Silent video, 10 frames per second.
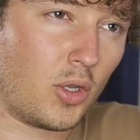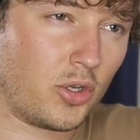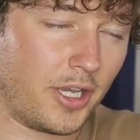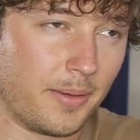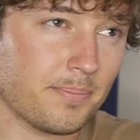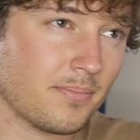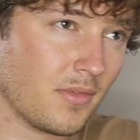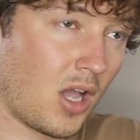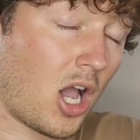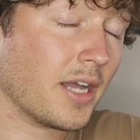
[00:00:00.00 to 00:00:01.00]
Okay.
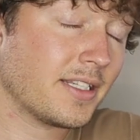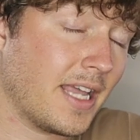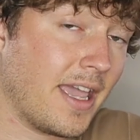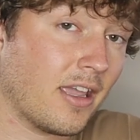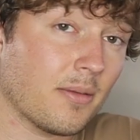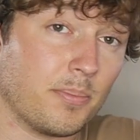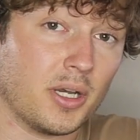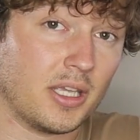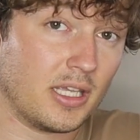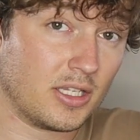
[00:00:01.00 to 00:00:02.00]
Hot take,
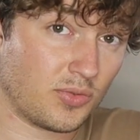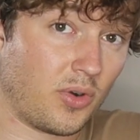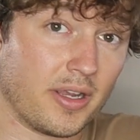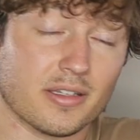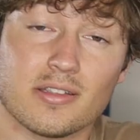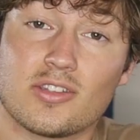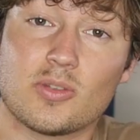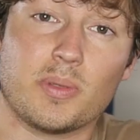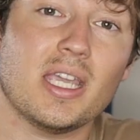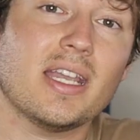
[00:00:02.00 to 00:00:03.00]
but he's right.
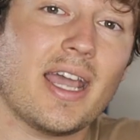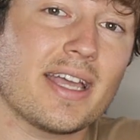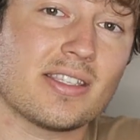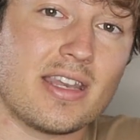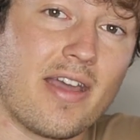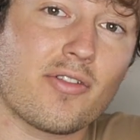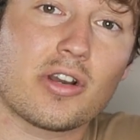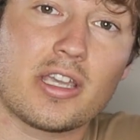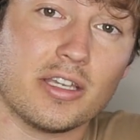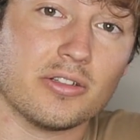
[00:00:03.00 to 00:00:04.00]
Speed has
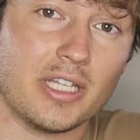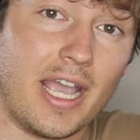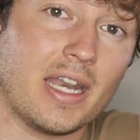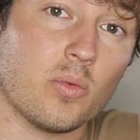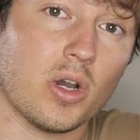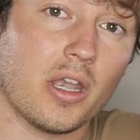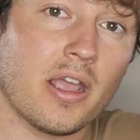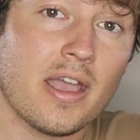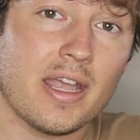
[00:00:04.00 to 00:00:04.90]
never killed anyone.